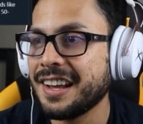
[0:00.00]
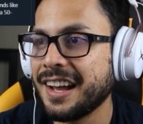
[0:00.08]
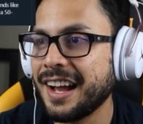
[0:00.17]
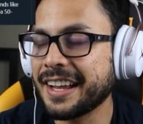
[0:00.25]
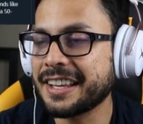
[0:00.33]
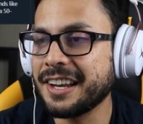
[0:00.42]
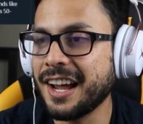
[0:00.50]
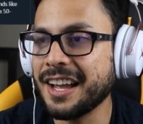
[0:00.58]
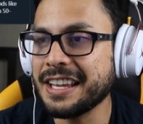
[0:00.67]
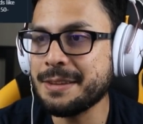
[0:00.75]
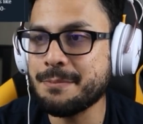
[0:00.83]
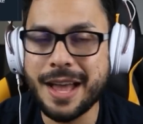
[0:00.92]
I
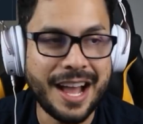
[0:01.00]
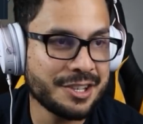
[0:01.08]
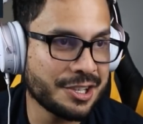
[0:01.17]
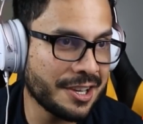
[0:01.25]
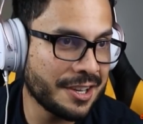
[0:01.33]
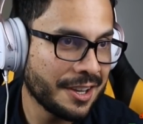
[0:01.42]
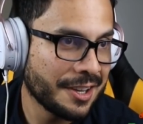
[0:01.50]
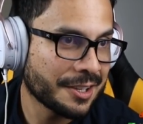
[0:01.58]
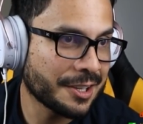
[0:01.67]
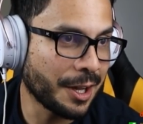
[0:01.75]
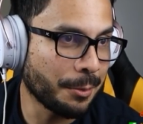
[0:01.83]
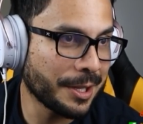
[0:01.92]
cannot imagine
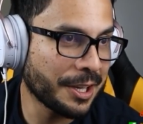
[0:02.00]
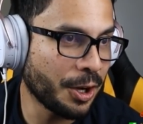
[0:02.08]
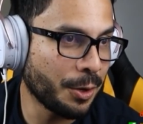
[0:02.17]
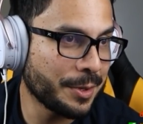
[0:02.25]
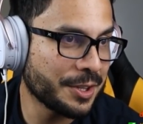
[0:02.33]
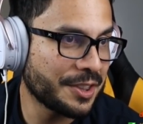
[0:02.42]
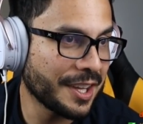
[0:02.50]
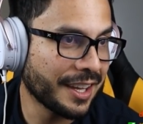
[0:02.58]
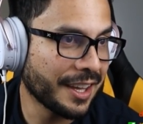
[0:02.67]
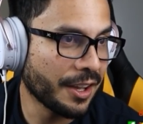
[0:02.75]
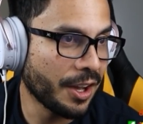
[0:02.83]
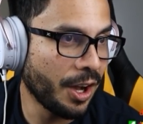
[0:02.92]
coming home and
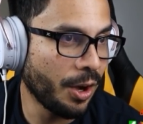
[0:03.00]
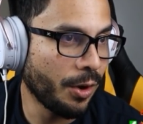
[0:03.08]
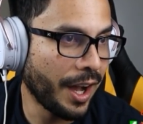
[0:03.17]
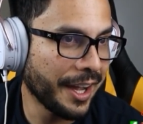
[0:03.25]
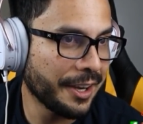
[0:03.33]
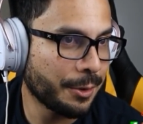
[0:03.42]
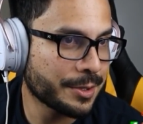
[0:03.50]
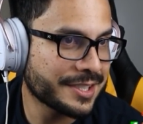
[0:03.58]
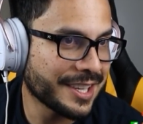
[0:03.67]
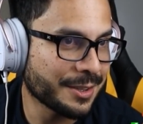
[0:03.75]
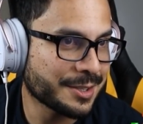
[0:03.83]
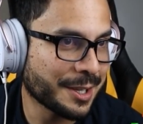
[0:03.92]
thinking, oh, I know what
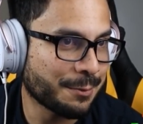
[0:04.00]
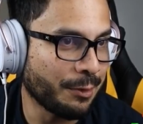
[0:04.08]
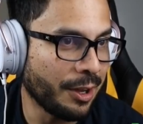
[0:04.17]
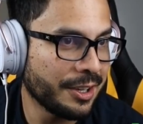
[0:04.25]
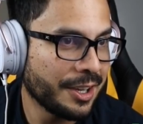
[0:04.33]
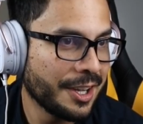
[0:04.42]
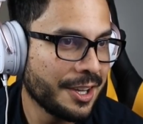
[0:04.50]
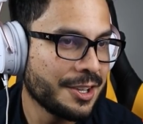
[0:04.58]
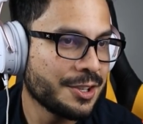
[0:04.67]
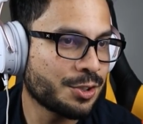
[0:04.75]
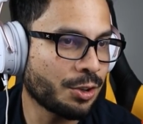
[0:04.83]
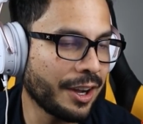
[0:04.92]
sounds like fun.
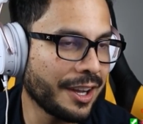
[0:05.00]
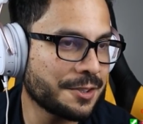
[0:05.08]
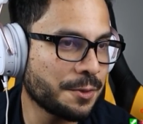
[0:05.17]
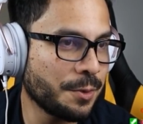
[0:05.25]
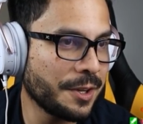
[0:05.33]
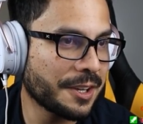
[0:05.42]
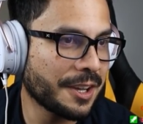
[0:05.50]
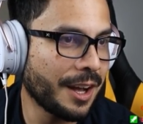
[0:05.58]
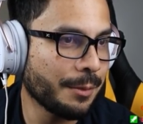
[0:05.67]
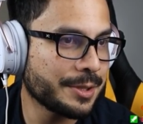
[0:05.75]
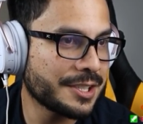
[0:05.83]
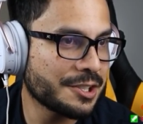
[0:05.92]
Trying to win a
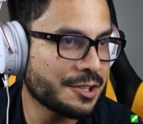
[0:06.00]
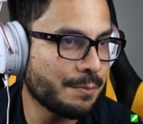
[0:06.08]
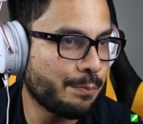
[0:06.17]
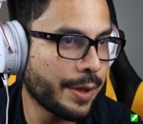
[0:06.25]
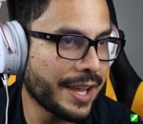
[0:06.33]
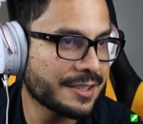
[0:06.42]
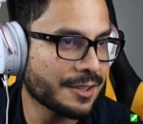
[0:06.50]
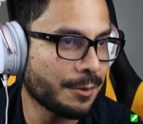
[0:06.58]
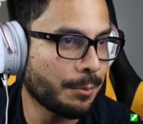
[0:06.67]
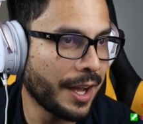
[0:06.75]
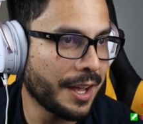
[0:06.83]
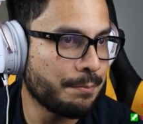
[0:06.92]
competition based on
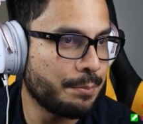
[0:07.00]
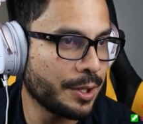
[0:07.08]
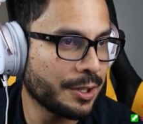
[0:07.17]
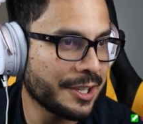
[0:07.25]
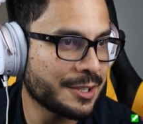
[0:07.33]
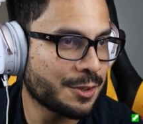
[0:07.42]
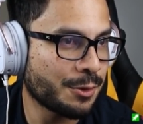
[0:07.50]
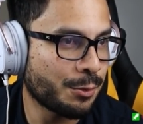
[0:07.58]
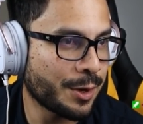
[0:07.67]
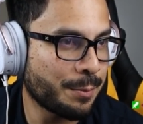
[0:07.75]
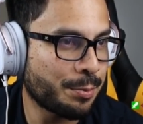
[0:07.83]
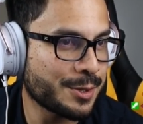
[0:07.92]
my ability to
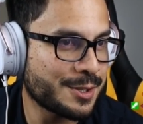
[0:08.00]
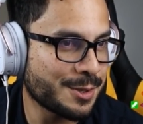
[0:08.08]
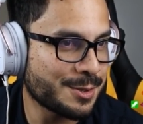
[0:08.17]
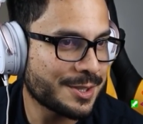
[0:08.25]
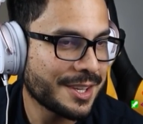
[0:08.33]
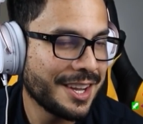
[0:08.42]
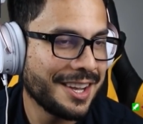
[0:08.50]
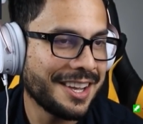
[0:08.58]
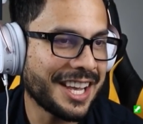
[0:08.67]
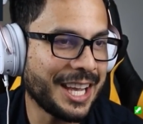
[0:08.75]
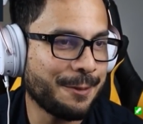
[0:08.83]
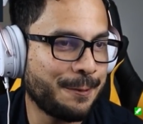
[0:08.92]
reproduce
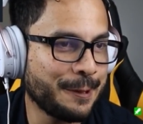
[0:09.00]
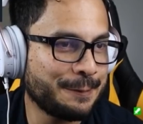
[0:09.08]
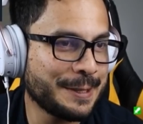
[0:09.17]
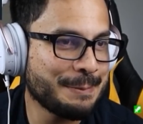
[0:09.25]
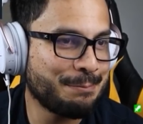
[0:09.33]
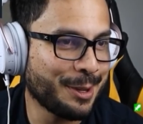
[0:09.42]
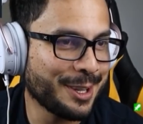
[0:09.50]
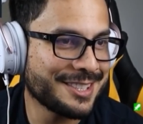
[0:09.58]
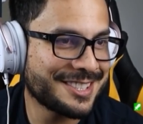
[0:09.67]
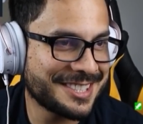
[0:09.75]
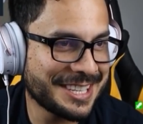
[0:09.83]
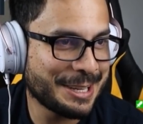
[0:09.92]
a 50-button
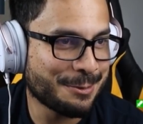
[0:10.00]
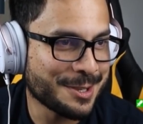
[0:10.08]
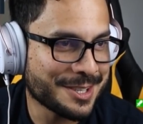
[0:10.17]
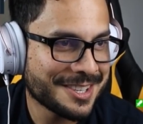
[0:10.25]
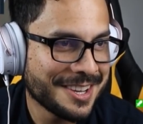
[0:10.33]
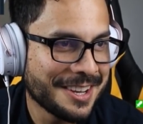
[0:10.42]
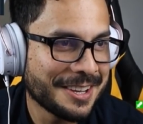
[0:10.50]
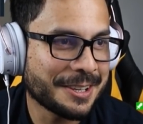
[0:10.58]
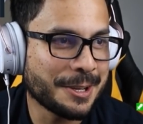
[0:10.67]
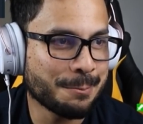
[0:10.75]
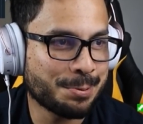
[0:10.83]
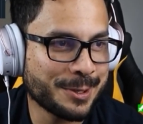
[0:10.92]
sequence
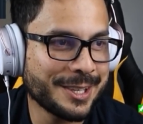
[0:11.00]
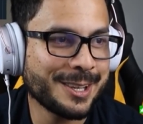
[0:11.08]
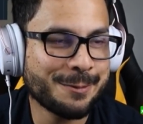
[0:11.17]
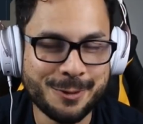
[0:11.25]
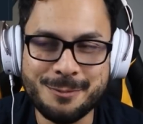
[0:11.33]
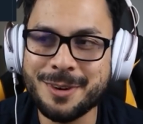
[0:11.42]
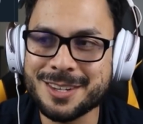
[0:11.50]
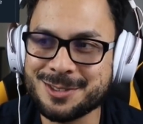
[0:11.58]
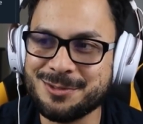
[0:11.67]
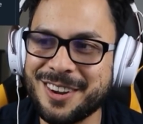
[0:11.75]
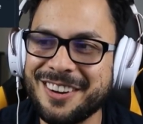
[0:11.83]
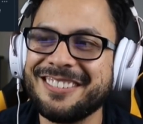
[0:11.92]
completely from
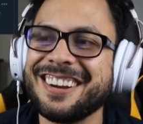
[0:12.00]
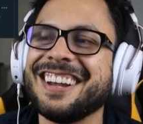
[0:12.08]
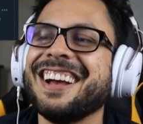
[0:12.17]
muscle memory.